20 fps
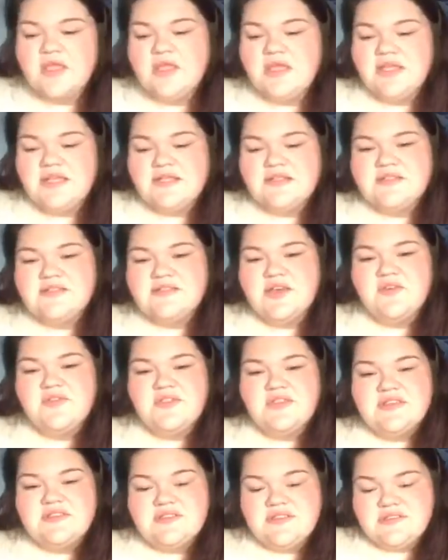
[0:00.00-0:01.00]
And so
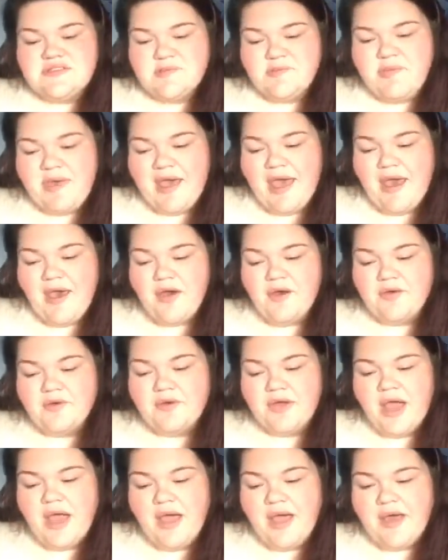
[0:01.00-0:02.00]
this is
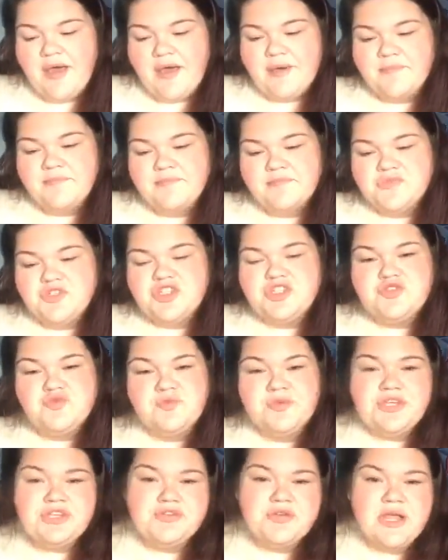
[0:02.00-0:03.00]
about just
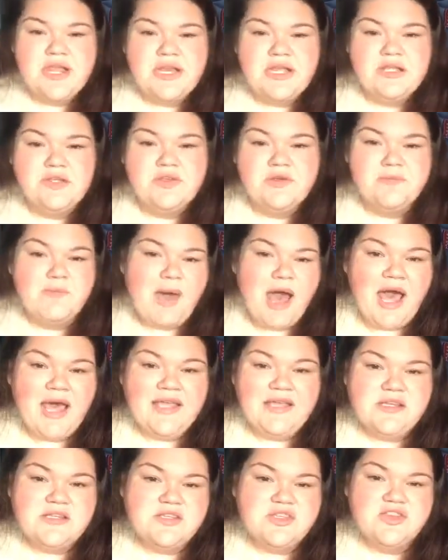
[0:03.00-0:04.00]
retraining your
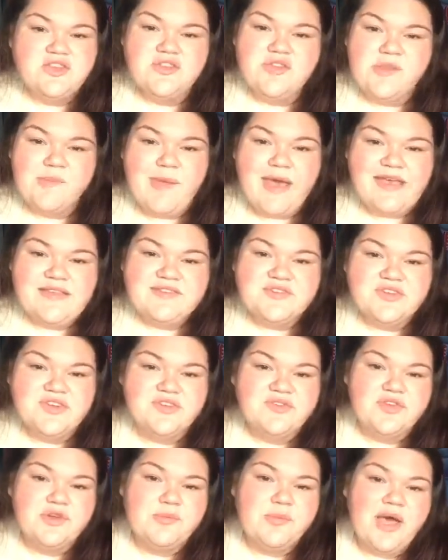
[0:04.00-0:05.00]
mind. You're the master
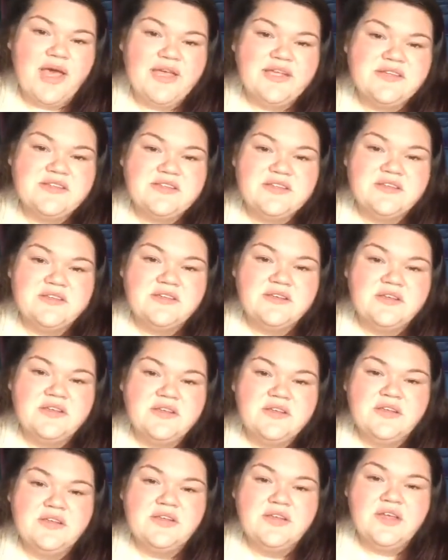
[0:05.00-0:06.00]
of your mind.
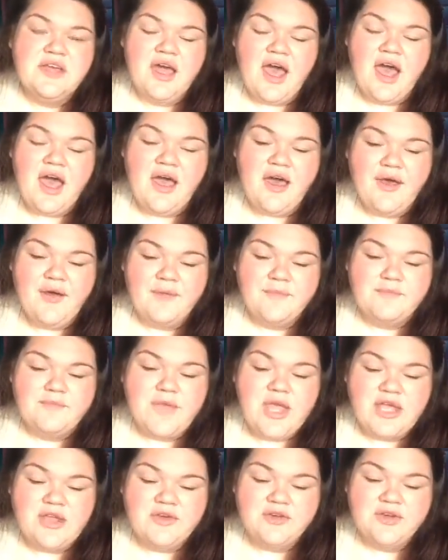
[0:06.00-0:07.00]

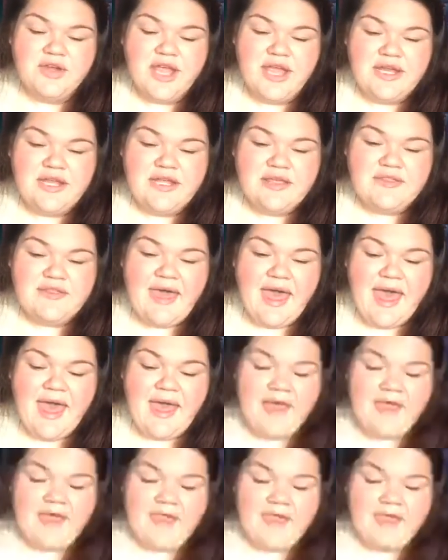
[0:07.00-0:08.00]
And creating
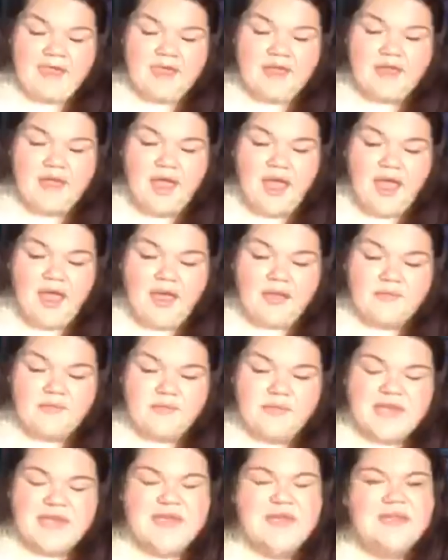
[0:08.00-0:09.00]
that,
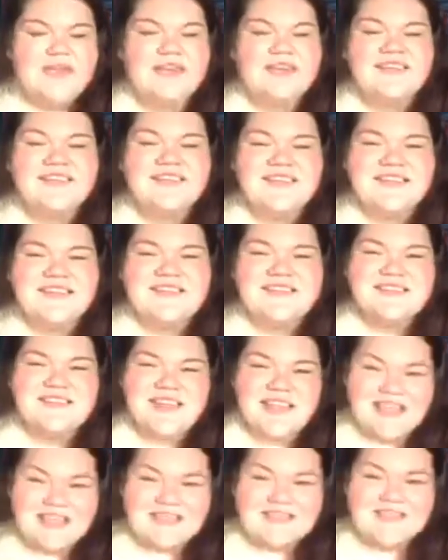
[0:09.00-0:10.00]
it's
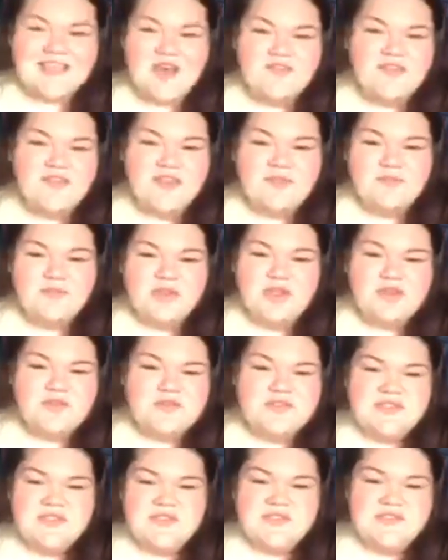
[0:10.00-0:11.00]
like
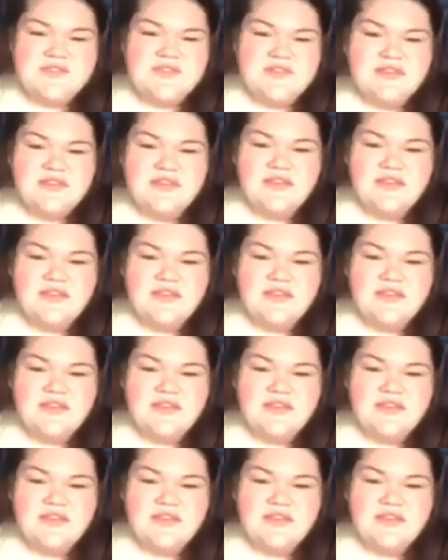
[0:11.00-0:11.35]
self-hypnosis.